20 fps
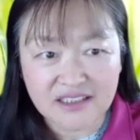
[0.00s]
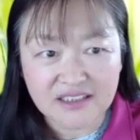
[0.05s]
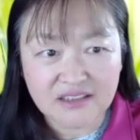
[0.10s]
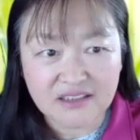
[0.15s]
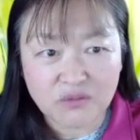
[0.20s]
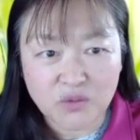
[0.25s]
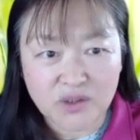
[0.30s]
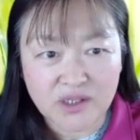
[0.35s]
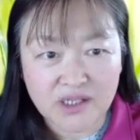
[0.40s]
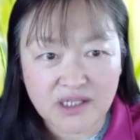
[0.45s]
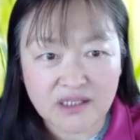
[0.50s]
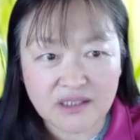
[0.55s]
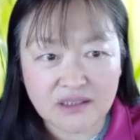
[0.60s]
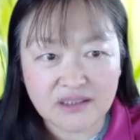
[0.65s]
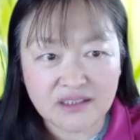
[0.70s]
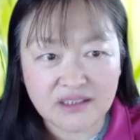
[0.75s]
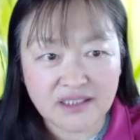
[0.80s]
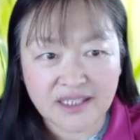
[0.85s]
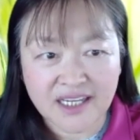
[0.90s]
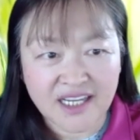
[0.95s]
were
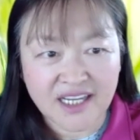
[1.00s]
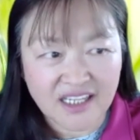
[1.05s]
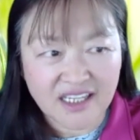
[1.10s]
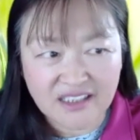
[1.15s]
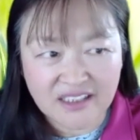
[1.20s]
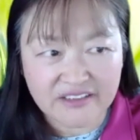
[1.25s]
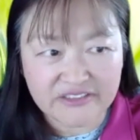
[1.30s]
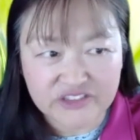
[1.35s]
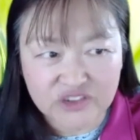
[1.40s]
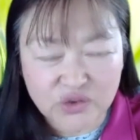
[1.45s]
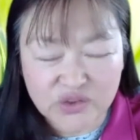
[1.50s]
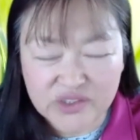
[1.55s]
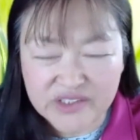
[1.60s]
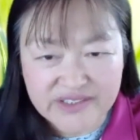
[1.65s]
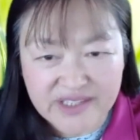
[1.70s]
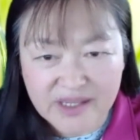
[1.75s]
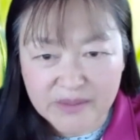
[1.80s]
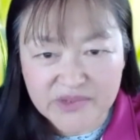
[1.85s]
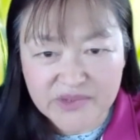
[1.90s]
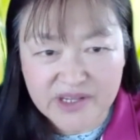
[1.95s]
kind of doing
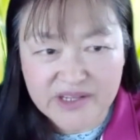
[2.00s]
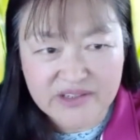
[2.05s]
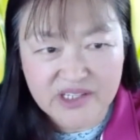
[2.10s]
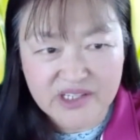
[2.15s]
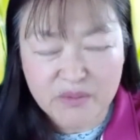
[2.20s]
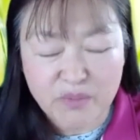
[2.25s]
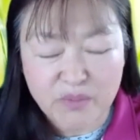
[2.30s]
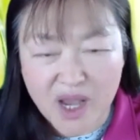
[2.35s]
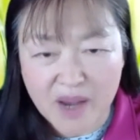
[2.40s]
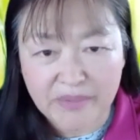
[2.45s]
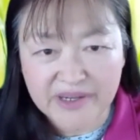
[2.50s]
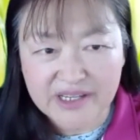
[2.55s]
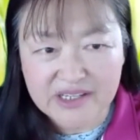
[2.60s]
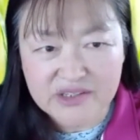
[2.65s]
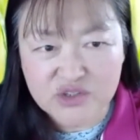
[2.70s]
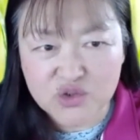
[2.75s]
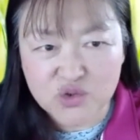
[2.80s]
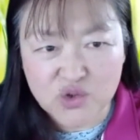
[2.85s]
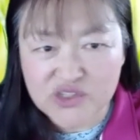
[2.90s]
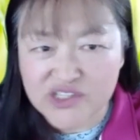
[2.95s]
some things in public
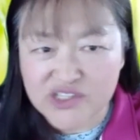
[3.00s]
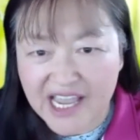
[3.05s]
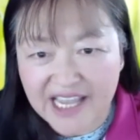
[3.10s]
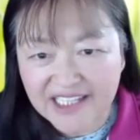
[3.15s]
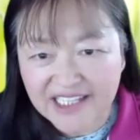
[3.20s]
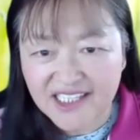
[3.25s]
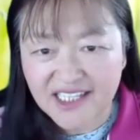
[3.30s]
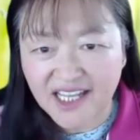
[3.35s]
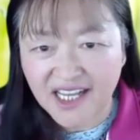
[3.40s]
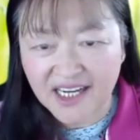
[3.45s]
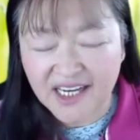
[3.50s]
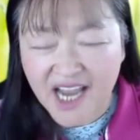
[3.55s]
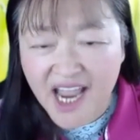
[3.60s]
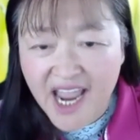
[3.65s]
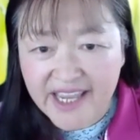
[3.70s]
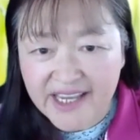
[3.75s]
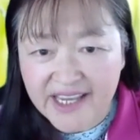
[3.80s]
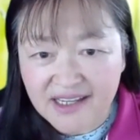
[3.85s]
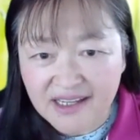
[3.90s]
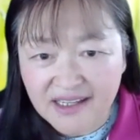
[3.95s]
schools I did not
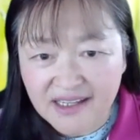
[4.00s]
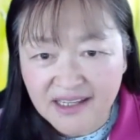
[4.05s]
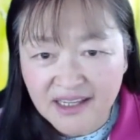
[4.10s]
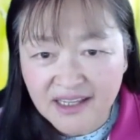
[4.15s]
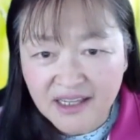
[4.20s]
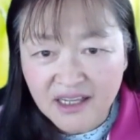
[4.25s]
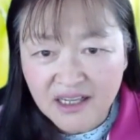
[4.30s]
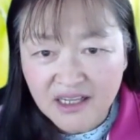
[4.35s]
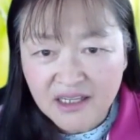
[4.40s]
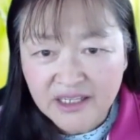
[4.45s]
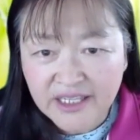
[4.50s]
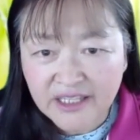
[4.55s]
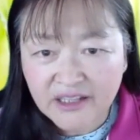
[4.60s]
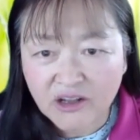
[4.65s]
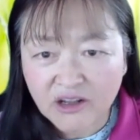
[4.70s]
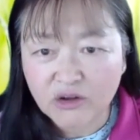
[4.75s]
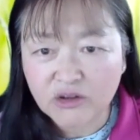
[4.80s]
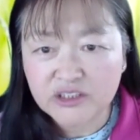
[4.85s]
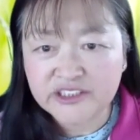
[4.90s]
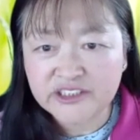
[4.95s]
like.
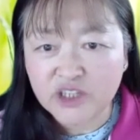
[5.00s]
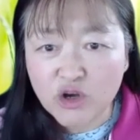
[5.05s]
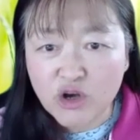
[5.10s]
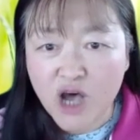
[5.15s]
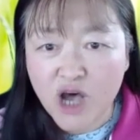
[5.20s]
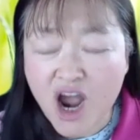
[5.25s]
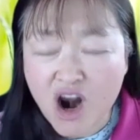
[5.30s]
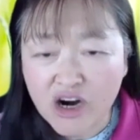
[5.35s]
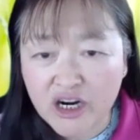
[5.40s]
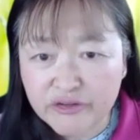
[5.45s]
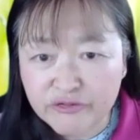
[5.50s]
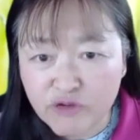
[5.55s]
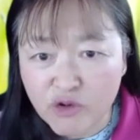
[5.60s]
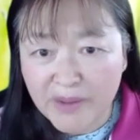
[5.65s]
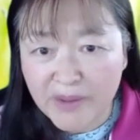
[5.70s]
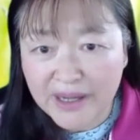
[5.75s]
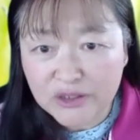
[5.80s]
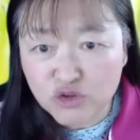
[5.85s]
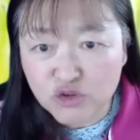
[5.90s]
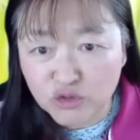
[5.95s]
So hard for
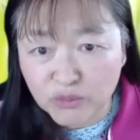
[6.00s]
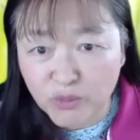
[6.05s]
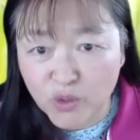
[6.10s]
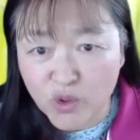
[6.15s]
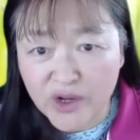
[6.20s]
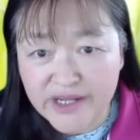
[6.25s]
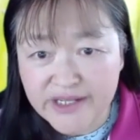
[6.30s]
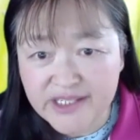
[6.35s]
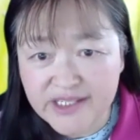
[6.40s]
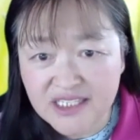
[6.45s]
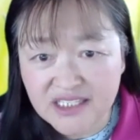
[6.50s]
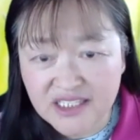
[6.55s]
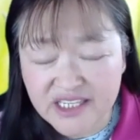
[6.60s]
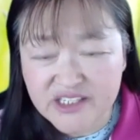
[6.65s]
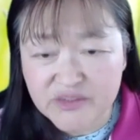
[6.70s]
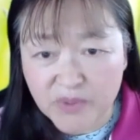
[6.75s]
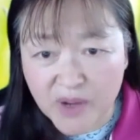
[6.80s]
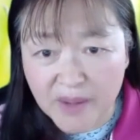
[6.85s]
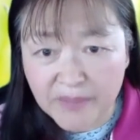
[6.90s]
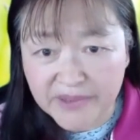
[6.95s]
my 2 boys in
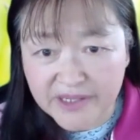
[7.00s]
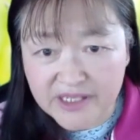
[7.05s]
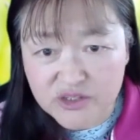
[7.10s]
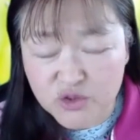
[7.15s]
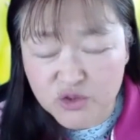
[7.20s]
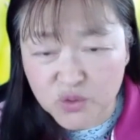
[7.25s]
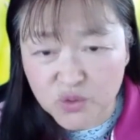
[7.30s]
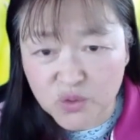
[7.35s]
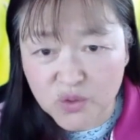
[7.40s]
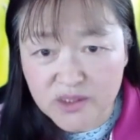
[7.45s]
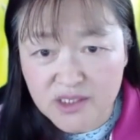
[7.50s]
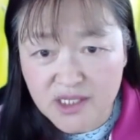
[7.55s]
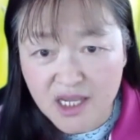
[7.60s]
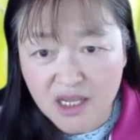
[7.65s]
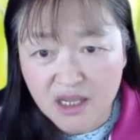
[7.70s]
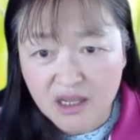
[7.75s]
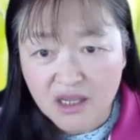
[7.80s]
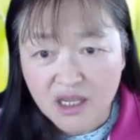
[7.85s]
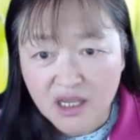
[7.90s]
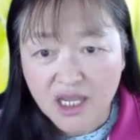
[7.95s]
this public schools
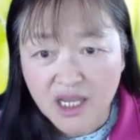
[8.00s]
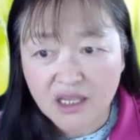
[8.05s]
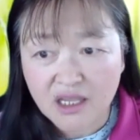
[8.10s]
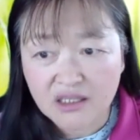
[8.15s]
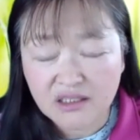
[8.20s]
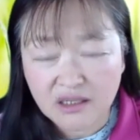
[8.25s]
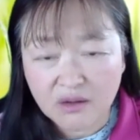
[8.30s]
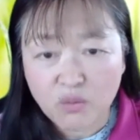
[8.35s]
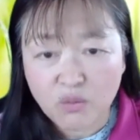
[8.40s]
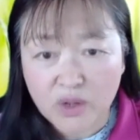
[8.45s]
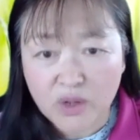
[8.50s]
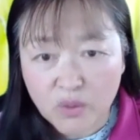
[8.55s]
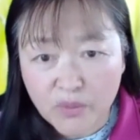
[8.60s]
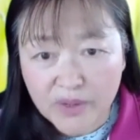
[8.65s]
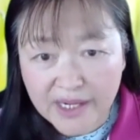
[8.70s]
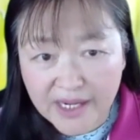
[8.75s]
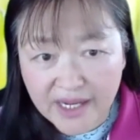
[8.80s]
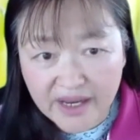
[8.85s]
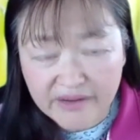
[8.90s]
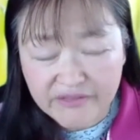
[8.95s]
where we
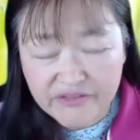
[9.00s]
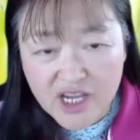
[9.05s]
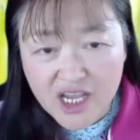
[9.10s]
live.